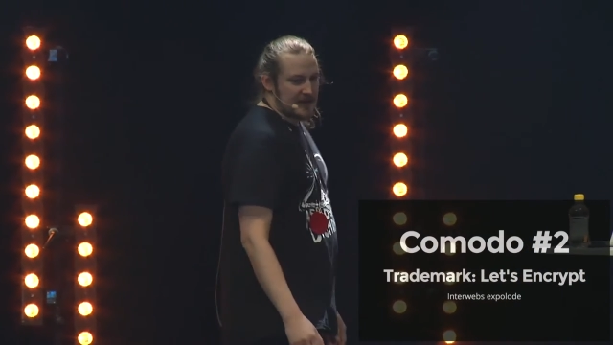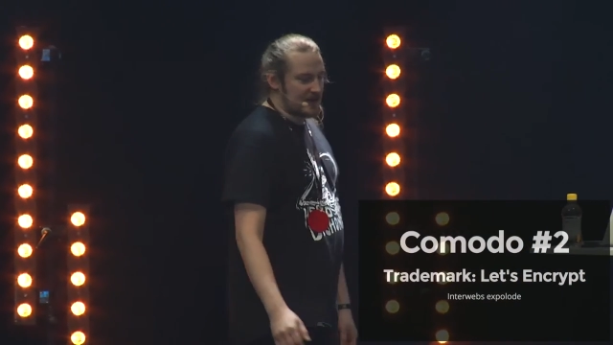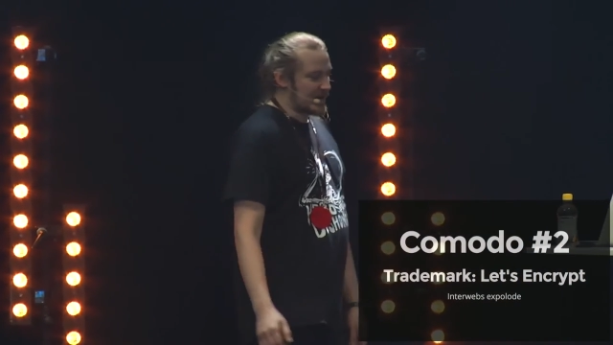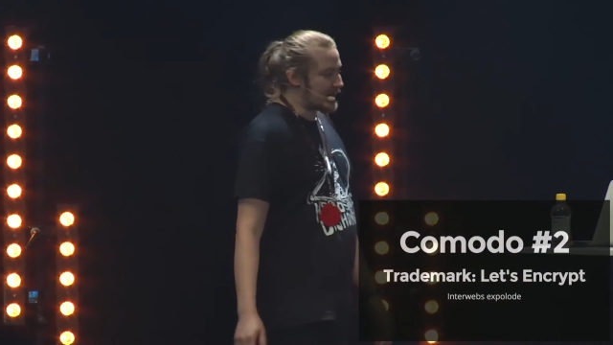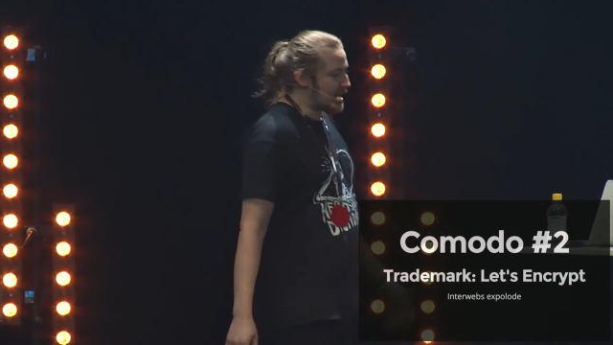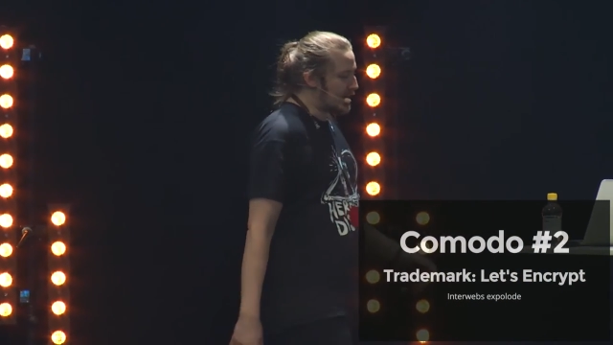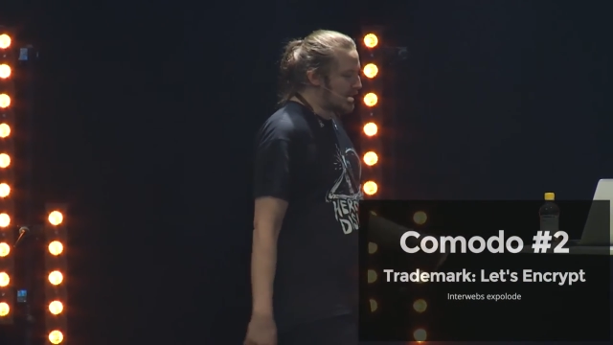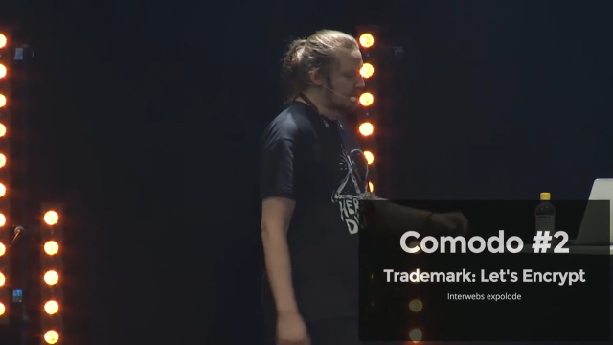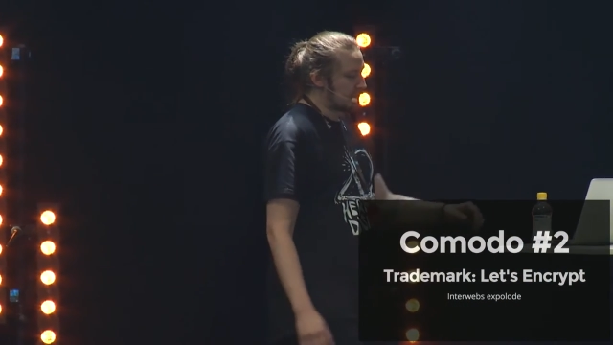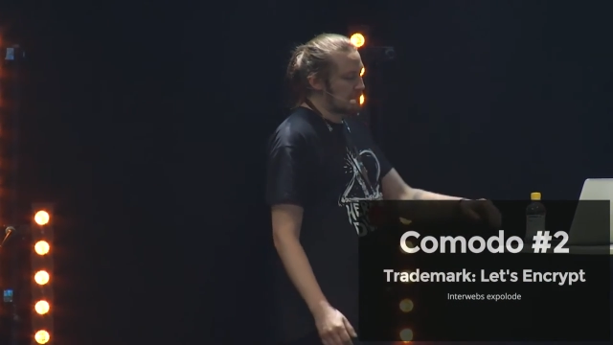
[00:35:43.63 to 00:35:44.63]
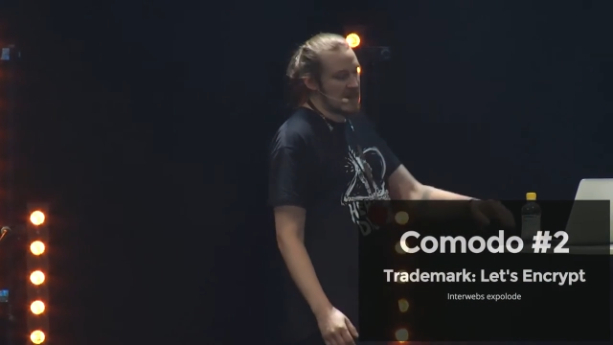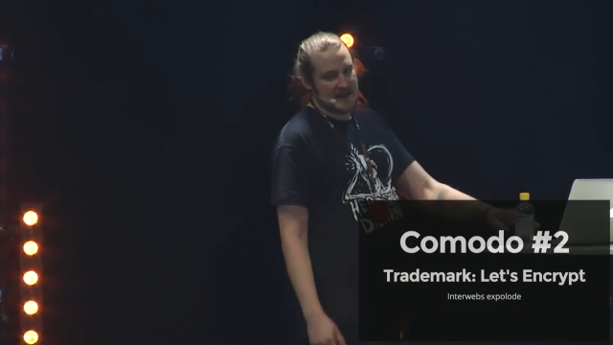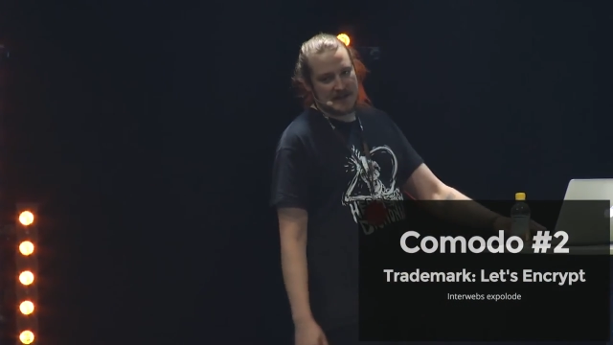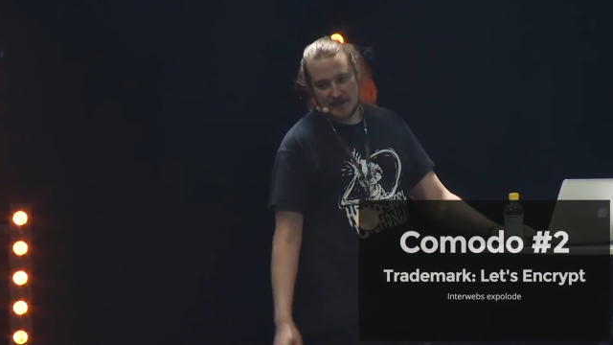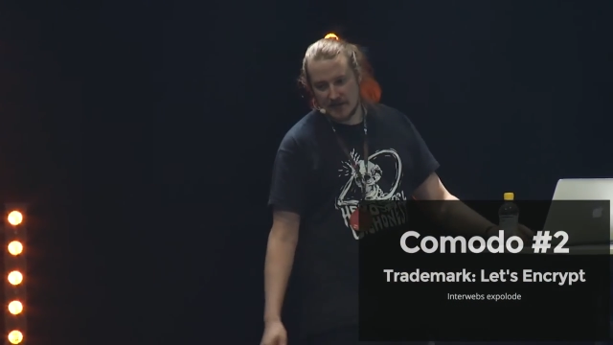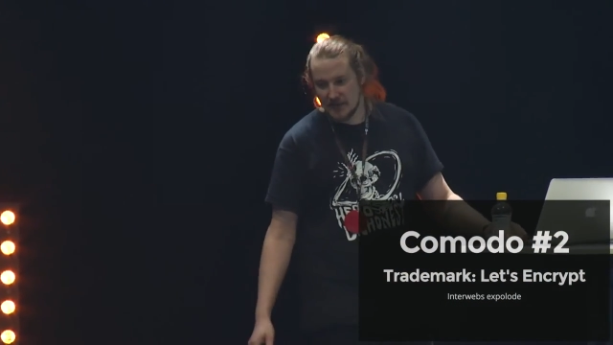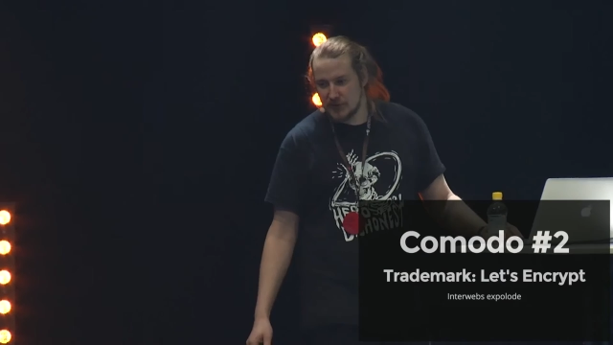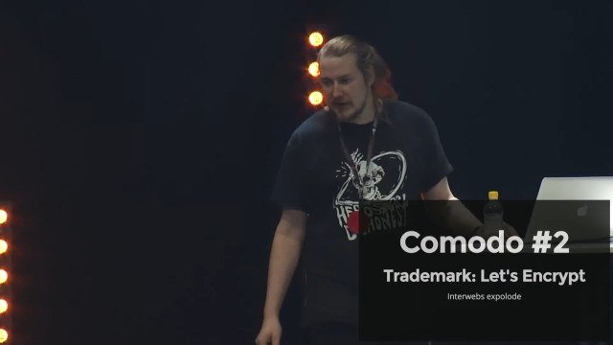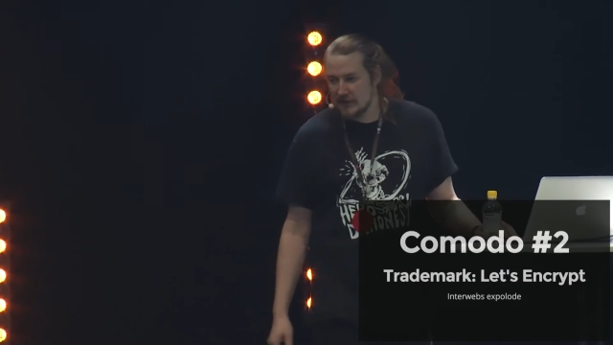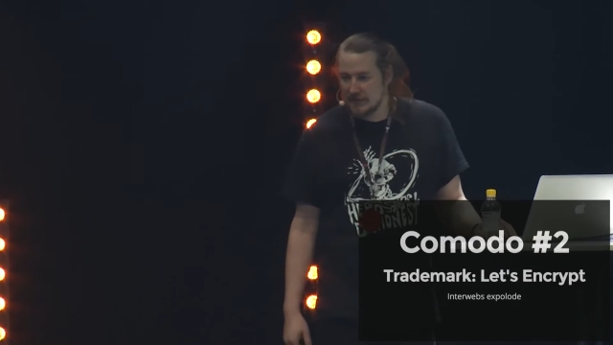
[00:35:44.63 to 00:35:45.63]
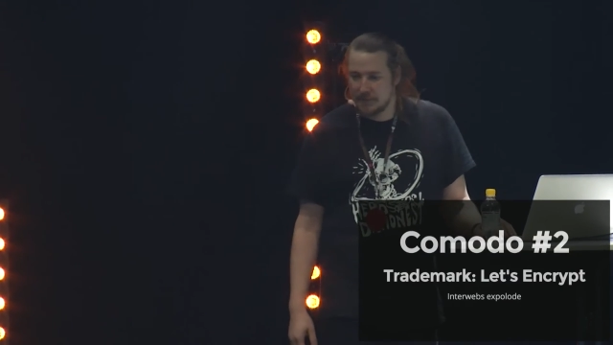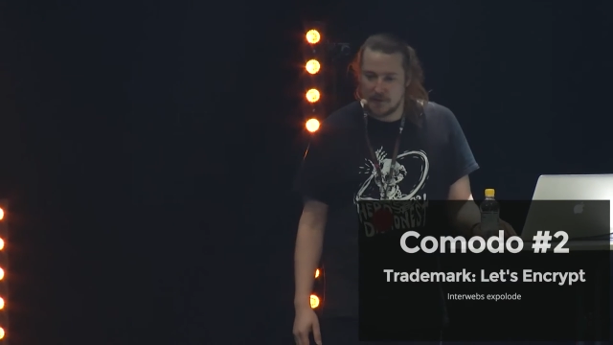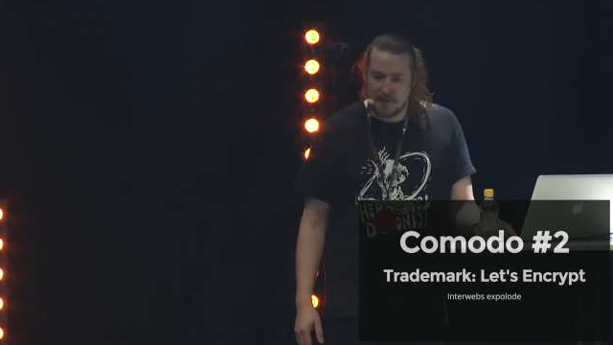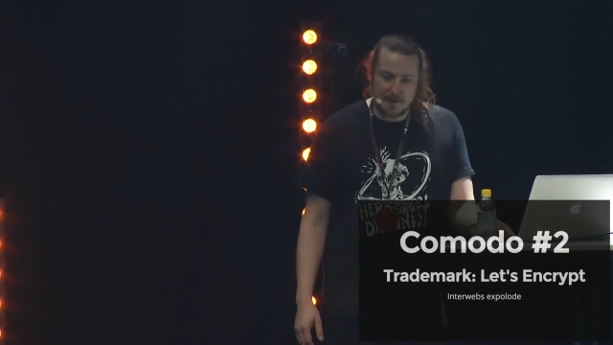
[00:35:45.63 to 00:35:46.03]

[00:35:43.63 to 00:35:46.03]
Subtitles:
is not the best strategy forward.